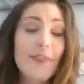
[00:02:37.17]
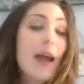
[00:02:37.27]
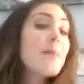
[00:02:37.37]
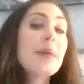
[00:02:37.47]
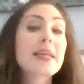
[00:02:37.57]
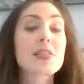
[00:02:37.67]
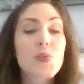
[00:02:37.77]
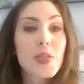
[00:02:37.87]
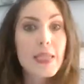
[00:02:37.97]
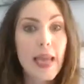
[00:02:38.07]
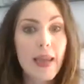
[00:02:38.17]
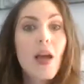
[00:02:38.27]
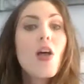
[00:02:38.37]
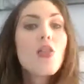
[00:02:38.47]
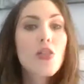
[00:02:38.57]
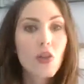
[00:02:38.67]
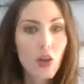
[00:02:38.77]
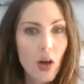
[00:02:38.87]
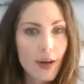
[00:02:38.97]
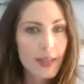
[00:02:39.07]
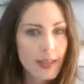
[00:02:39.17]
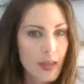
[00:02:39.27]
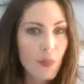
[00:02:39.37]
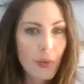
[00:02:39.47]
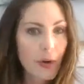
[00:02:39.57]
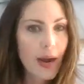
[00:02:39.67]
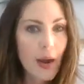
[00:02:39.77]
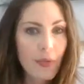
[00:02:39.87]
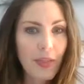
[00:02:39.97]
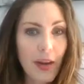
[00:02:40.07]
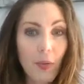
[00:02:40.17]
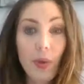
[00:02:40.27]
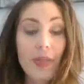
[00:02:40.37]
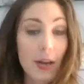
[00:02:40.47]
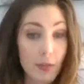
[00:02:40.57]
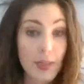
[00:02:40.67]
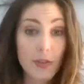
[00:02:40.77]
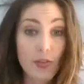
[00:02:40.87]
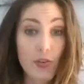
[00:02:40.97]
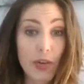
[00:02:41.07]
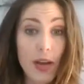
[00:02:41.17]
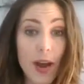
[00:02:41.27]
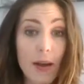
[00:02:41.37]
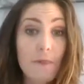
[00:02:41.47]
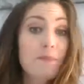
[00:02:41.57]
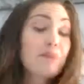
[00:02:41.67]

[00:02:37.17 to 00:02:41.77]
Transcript: 5 minutes was like the longest that we were out there without sunscreen on.